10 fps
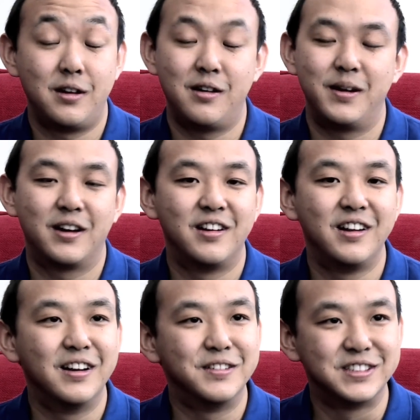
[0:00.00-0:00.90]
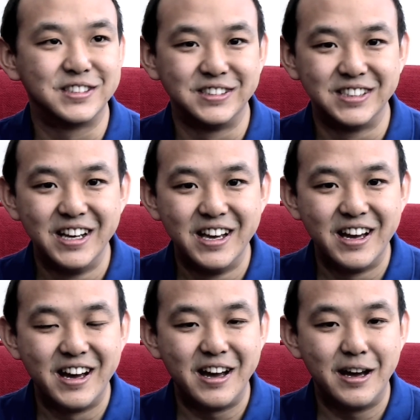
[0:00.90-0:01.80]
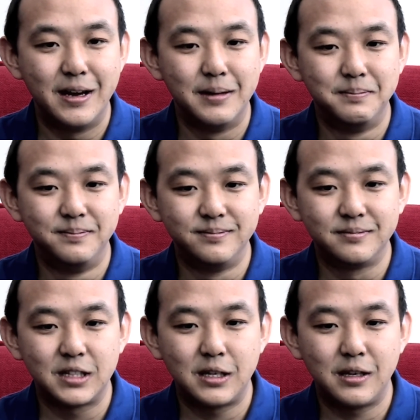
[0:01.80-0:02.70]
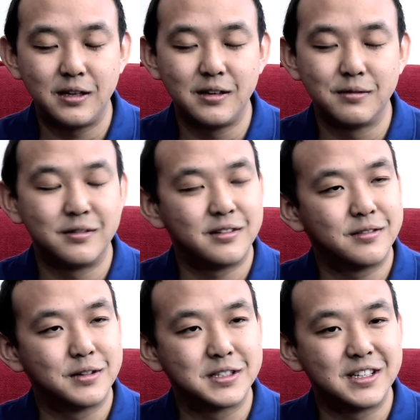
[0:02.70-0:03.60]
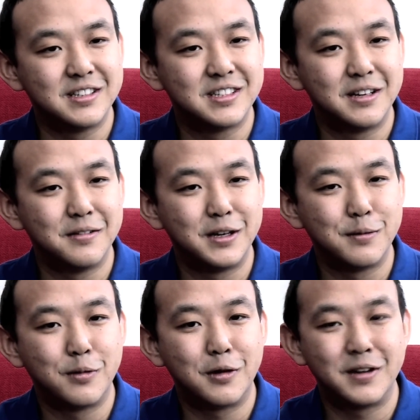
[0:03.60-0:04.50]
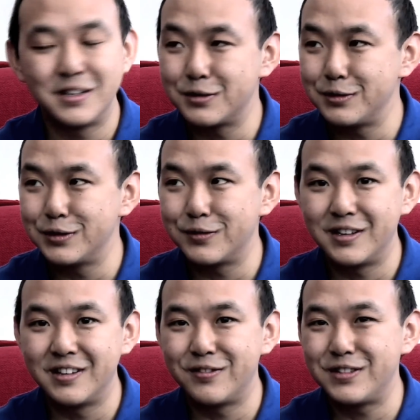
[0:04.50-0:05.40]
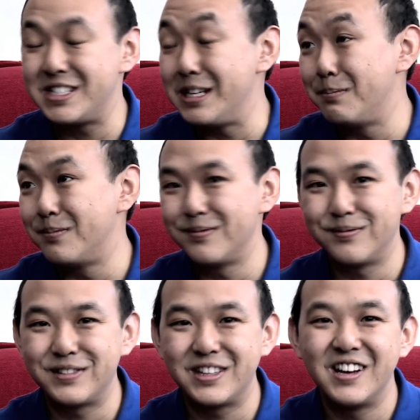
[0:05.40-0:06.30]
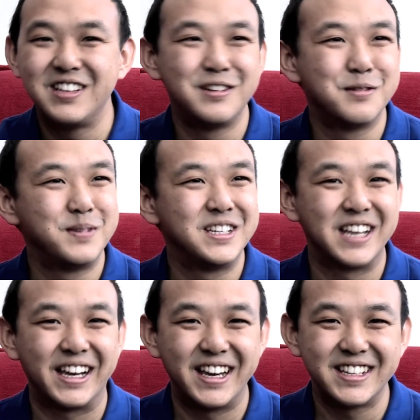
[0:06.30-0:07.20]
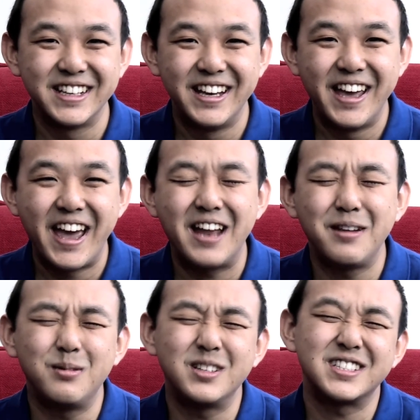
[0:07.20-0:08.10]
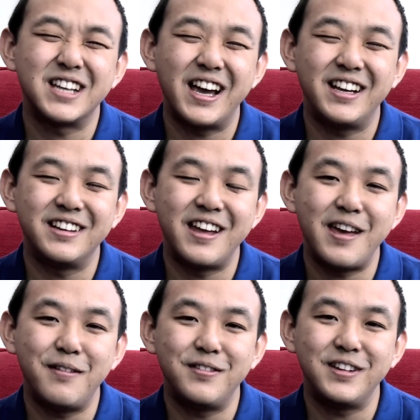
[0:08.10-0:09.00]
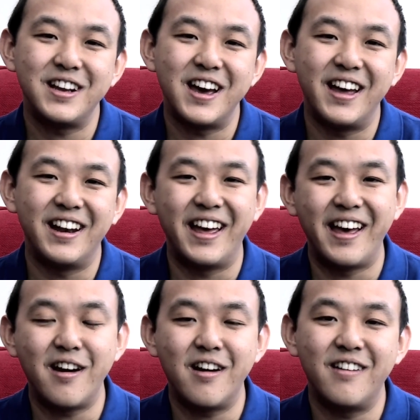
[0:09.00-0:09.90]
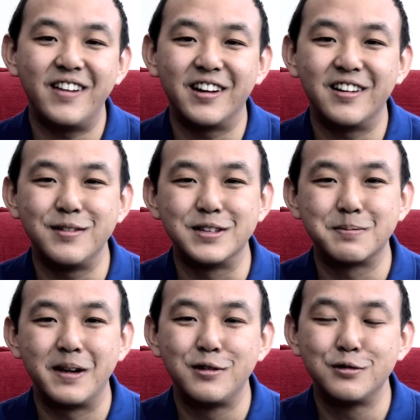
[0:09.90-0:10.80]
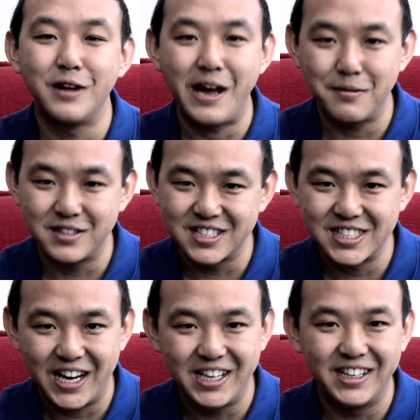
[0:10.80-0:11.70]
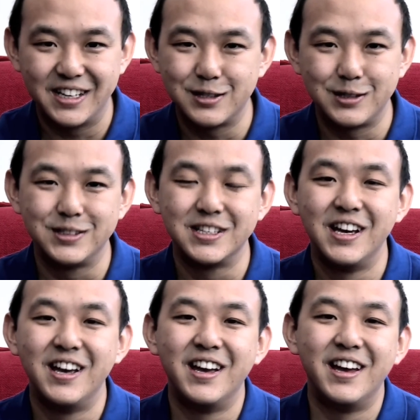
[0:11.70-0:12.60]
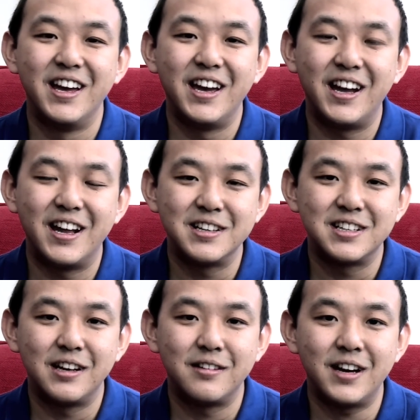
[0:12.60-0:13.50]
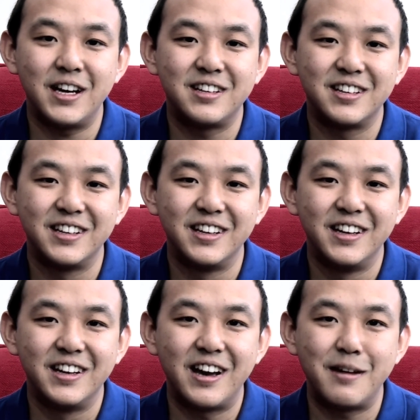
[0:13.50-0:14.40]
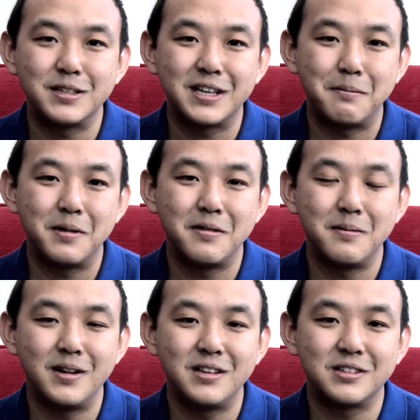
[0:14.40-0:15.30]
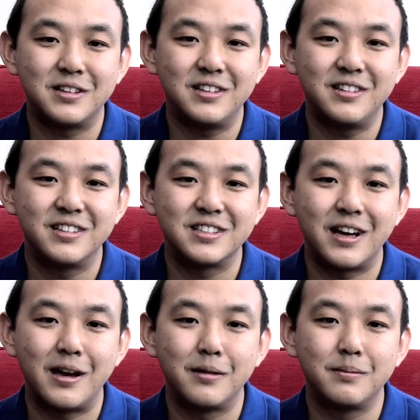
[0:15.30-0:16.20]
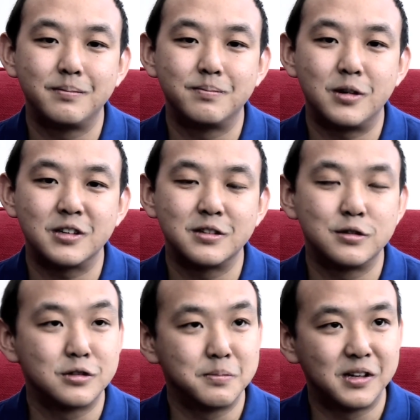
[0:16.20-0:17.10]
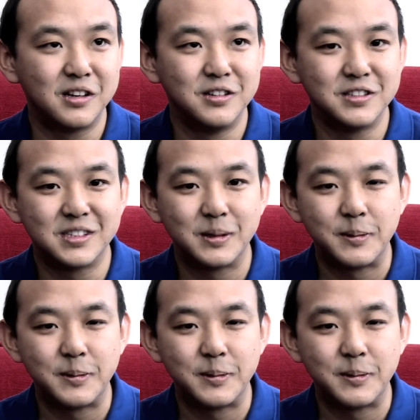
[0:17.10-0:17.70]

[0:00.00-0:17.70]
Oh my god, he loved his shoes. There was an incident where he bought one shoes for cheap 30 rupees, I guess, and he would sign it every night. Like, oh my god, he would spend 2 hours just signing the shoes. And I was like, right, I must have my revenge on. So I bought some super glues.